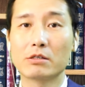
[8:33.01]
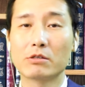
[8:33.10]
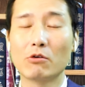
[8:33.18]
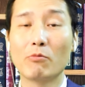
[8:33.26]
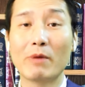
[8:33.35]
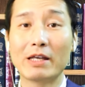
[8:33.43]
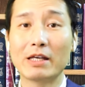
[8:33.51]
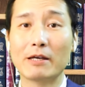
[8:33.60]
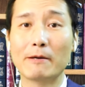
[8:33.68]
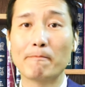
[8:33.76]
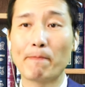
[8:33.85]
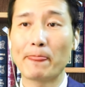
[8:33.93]
so
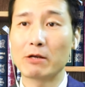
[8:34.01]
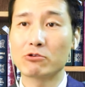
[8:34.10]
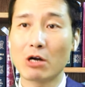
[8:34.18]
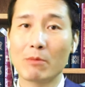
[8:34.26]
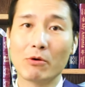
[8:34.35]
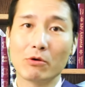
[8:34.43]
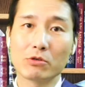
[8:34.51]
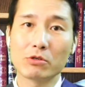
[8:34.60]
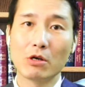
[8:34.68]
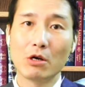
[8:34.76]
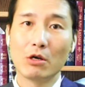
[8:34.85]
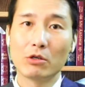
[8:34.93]
many
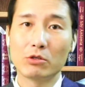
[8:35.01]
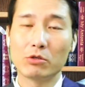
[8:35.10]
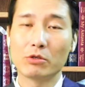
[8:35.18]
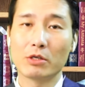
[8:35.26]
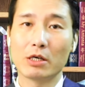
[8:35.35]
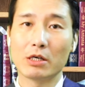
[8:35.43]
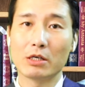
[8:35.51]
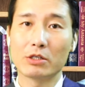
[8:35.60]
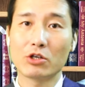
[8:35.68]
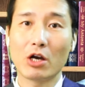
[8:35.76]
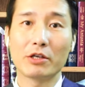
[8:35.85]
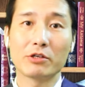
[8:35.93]
troubles to
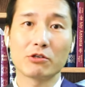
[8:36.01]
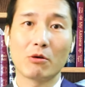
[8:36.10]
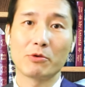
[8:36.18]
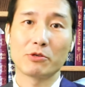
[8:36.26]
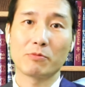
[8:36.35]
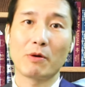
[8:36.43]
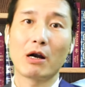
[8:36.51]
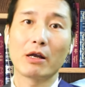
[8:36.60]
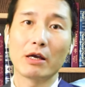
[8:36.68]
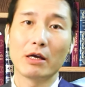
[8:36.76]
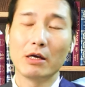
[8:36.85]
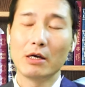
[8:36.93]
the Chinese Communist
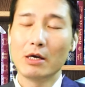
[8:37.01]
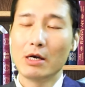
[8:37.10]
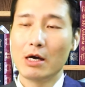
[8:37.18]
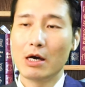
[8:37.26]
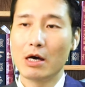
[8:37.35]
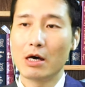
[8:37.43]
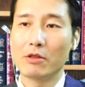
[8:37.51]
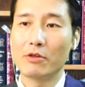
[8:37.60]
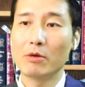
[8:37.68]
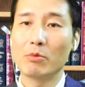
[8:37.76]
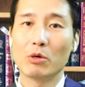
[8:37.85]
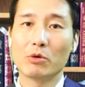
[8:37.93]
Party,
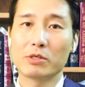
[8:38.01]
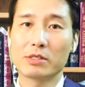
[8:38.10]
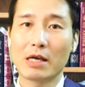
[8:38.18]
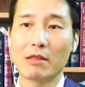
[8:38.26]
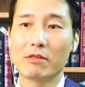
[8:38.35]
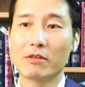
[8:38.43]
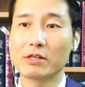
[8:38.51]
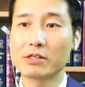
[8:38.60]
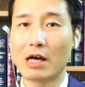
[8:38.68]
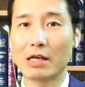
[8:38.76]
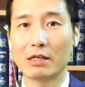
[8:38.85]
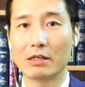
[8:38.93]
they will send
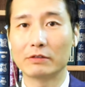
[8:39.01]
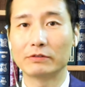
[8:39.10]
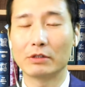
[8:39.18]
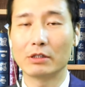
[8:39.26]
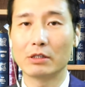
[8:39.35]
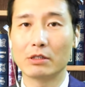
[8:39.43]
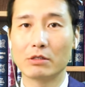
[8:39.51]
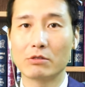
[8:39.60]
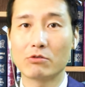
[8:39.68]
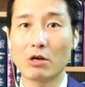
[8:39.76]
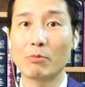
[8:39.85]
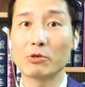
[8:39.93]
this kind of
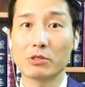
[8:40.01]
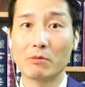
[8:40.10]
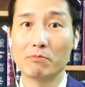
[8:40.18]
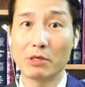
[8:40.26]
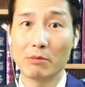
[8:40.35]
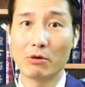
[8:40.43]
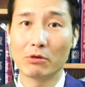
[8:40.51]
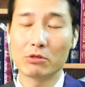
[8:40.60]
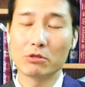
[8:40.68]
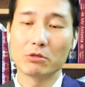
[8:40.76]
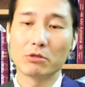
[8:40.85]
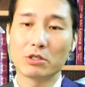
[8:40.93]
troublesome
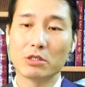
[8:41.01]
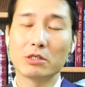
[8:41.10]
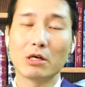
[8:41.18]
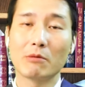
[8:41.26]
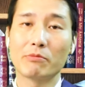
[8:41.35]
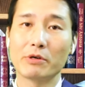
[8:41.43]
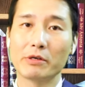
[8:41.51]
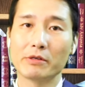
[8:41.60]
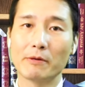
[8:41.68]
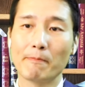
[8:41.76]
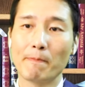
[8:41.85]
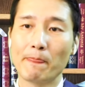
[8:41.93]
people to Xinjiang
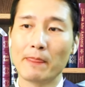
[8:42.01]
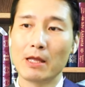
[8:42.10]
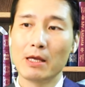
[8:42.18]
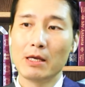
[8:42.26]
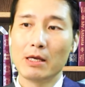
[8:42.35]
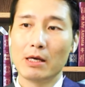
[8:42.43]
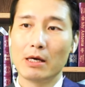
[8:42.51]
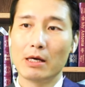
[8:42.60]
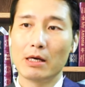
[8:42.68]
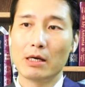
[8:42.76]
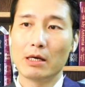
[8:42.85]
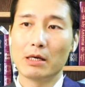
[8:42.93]
prison.
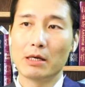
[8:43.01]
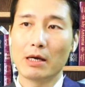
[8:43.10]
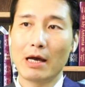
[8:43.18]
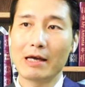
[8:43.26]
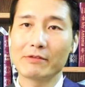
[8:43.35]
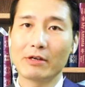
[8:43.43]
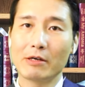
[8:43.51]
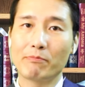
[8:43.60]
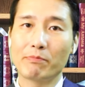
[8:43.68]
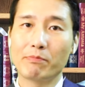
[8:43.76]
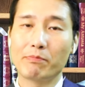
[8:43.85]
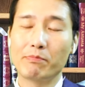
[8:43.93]
As
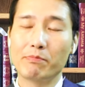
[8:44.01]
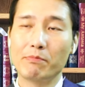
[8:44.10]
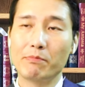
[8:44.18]
a